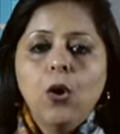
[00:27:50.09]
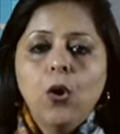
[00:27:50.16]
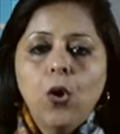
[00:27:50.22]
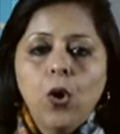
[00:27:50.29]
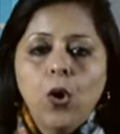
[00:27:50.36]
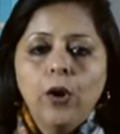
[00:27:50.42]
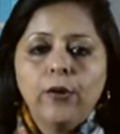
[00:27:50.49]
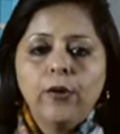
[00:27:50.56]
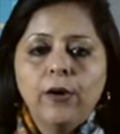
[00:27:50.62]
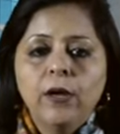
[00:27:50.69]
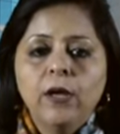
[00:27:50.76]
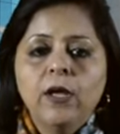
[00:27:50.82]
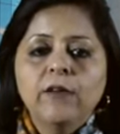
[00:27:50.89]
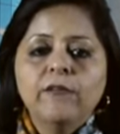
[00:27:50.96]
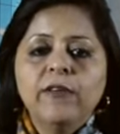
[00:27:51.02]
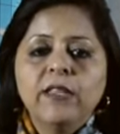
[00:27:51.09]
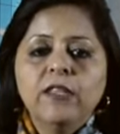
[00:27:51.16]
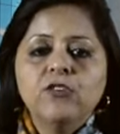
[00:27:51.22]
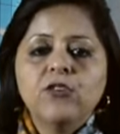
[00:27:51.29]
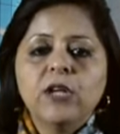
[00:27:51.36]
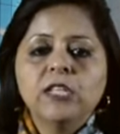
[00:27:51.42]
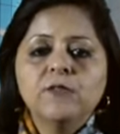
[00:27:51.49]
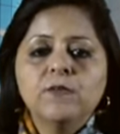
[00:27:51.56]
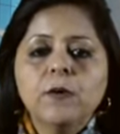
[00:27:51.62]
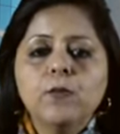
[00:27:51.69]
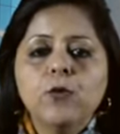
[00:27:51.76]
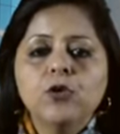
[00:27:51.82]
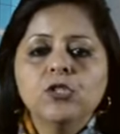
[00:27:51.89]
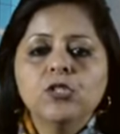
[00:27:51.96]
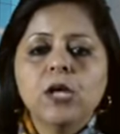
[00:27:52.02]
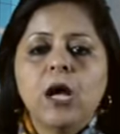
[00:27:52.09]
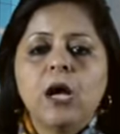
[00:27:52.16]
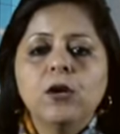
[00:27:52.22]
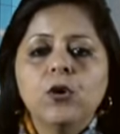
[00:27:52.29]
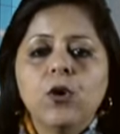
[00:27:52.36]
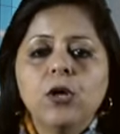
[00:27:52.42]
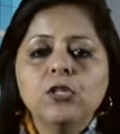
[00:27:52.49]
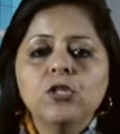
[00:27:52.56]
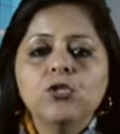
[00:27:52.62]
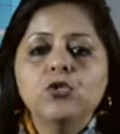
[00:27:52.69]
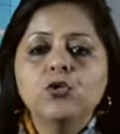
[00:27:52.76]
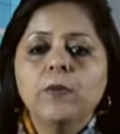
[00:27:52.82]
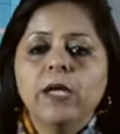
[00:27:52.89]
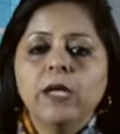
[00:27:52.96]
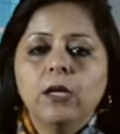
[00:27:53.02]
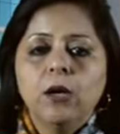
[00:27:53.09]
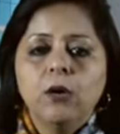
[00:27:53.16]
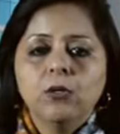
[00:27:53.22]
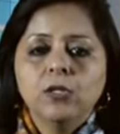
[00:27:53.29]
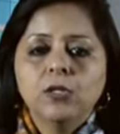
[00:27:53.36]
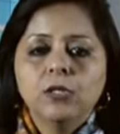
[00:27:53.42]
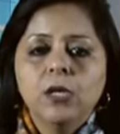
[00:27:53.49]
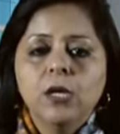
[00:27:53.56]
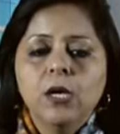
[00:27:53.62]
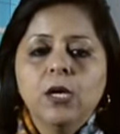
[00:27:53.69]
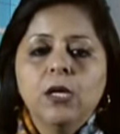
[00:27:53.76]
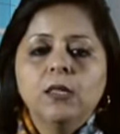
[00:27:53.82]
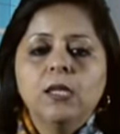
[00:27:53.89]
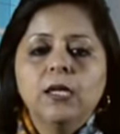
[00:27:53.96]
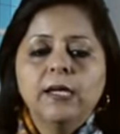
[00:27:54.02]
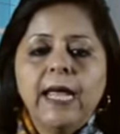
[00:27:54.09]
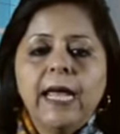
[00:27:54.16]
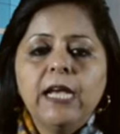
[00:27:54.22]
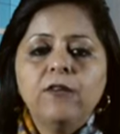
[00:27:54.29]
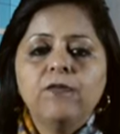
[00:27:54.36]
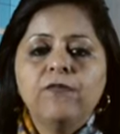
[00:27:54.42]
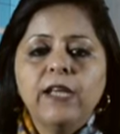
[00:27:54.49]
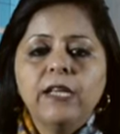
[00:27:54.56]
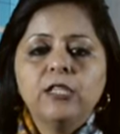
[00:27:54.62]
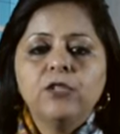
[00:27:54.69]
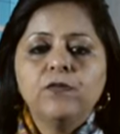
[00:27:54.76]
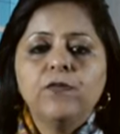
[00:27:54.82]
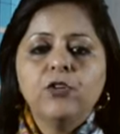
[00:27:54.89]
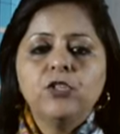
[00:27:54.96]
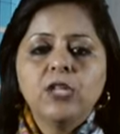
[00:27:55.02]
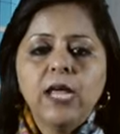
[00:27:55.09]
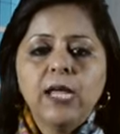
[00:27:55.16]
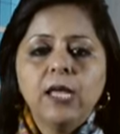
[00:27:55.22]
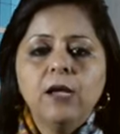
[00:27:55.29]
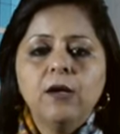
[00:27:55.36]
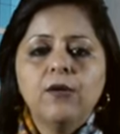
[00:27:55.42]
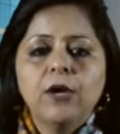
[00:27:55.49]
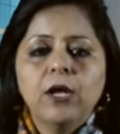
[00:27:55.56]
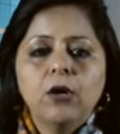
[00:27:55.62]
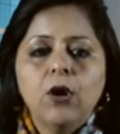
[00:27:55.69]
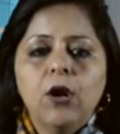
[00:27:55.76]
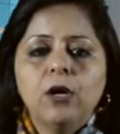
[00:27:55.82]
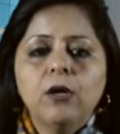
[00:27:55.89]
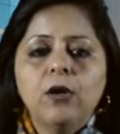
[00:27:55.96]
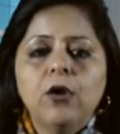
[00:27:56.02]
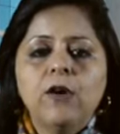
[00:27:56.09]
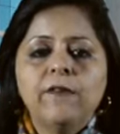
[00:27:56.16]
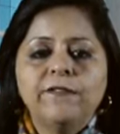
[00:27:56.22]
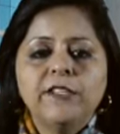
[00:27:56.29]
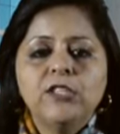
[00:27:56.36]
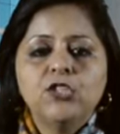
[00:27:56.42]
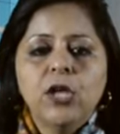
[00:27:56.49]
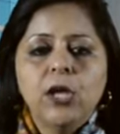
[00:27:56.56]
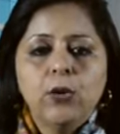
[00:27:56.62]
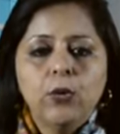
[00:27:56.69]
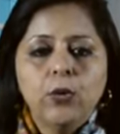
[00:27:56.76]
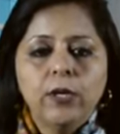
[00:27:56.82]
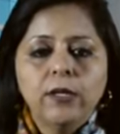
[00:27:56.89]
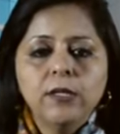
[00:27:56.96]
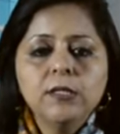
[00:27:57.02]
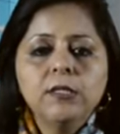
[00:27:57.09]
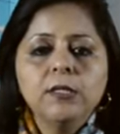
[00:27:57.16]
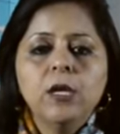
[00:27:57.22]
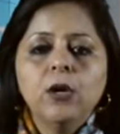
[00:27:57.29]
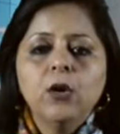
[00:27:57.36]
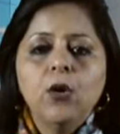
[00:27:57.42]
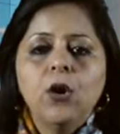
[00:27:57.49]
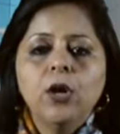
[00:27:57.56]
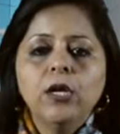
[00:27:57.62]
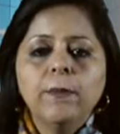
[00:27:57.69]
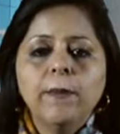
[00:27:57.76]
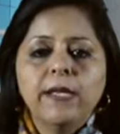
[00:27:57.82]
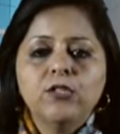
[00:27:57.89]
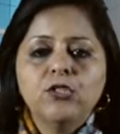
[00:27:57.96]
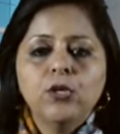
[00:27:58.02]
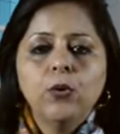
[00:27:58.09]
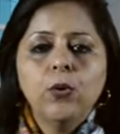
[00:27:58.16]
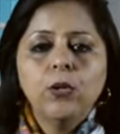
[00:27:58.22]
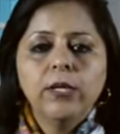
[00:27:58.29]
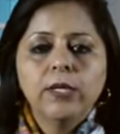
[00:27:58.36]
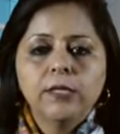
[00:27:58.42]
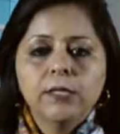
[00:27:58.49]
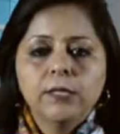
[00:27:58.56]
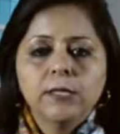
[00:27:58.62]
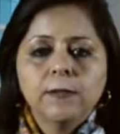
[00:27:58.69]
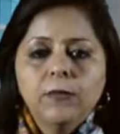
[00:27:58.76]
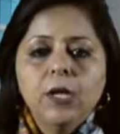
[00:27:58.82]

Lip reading: or when the transfer books are not to be closed, the date fixed for taking a record of its shareholders or debenture holders,